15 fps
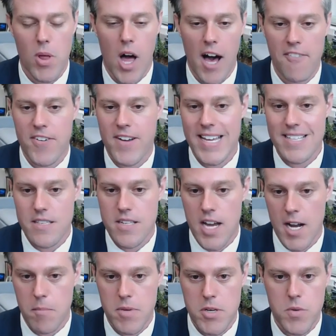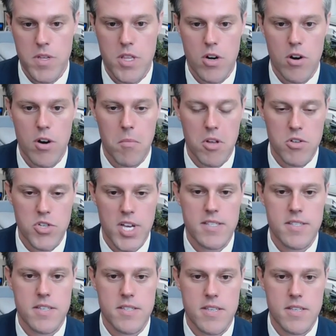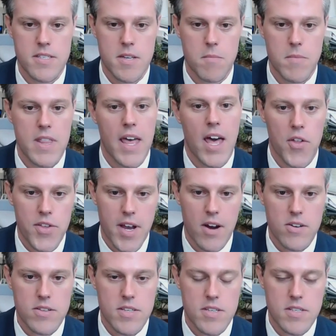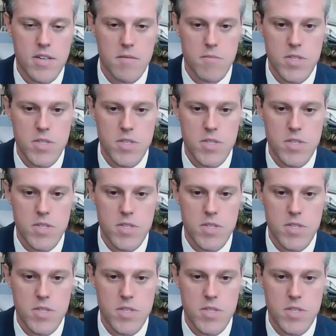often get stuck between the criminal justice system and the healthcare system.